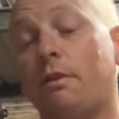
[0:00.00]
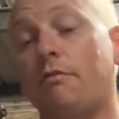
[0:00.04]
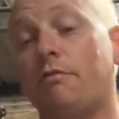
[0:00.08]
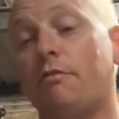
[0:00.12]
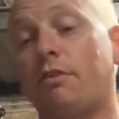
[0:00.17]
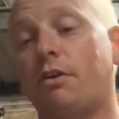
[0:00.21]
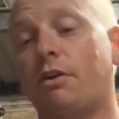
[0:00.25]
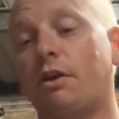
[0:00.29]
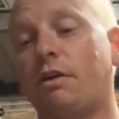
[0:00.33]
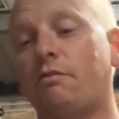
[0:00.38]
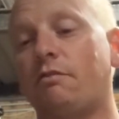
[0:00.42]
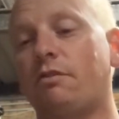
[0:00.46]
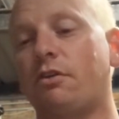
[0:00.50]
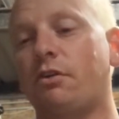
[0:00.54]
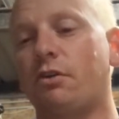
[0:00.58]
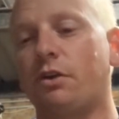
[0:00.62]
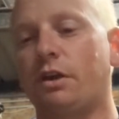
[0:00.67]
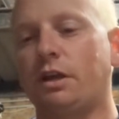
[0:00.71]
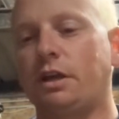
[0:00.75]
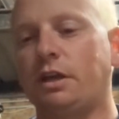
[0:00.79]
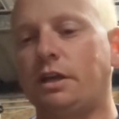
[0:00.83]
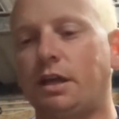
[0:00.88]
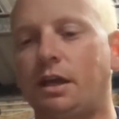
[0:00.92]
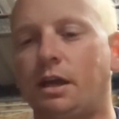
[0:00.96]
very
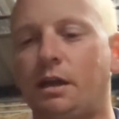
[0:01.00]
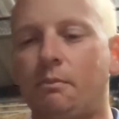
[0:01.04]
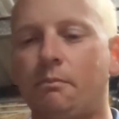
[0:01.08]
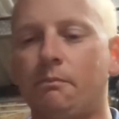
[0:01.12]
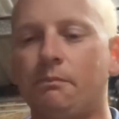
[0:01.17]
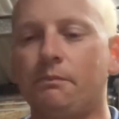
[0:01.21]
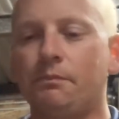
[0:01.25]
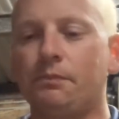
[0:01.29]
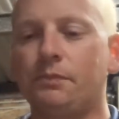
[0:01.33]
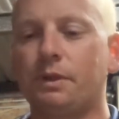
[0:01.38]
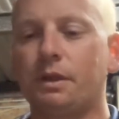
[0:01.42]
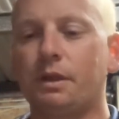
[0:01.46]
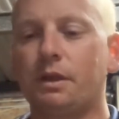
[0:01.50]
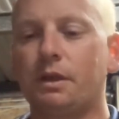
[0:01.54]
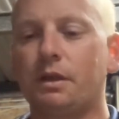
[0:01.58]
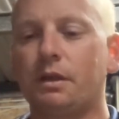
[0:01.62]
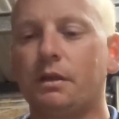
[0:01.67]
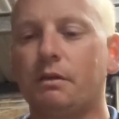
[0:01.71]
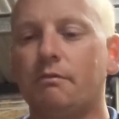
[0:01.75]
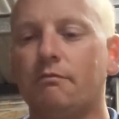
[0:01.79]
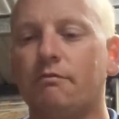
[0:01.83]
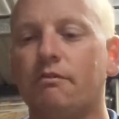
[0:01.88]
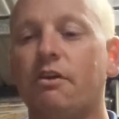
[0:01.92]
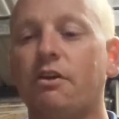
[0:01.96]

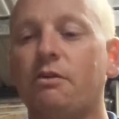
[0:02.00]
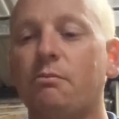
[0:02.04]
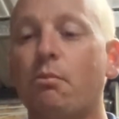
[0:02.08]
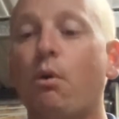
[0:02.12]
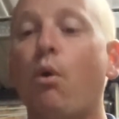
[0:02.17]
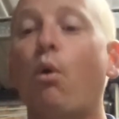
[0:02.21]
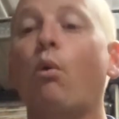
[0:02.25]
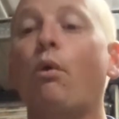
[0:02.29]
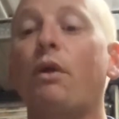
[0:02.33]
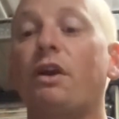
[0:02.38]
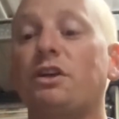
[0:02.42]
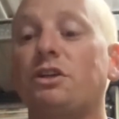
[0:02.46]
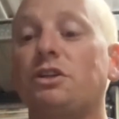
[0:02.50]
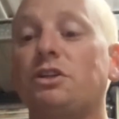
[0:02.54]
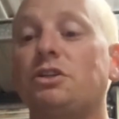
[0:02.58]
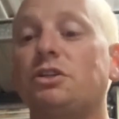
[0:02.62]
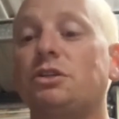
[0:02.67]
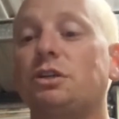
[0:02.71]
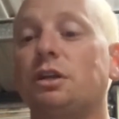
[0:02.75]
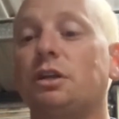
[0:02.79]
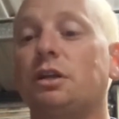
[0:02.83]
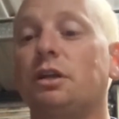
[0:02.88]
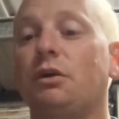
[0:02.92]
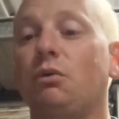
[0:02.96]

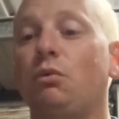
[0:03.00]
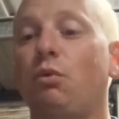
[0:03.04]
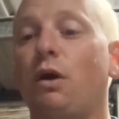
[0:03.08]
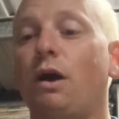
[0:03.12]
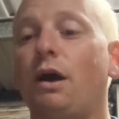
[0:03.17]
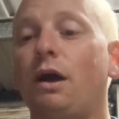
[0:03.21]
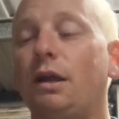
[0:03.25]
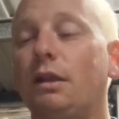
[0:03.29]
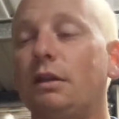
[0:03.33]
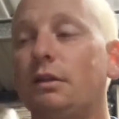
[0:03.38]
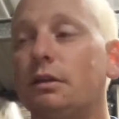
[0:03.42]
moreish in a way